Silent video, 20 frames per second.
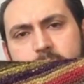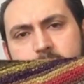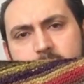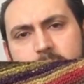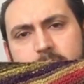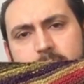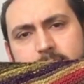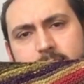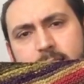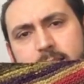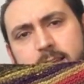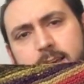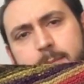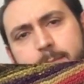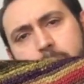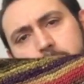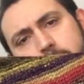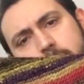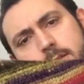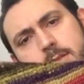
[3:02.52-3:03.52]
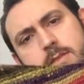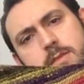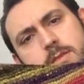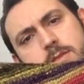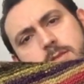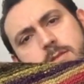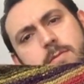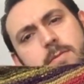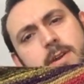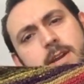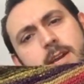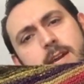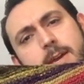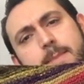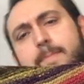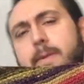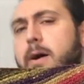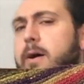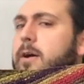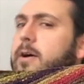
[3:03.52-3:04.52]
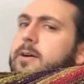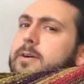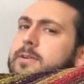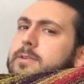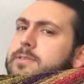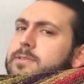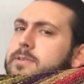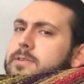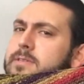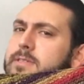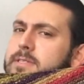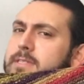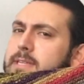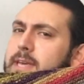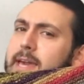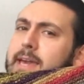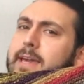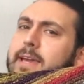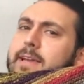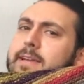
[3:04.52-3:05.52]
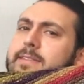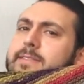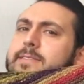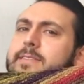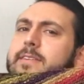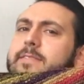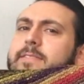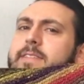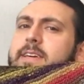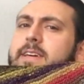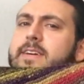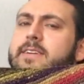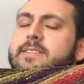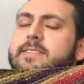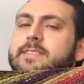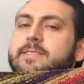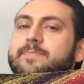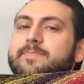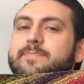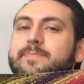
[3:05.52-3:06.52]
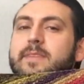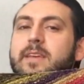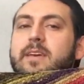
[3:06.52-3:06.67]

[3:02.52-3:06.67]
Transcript: he said he bought 3 balls or skeins of this.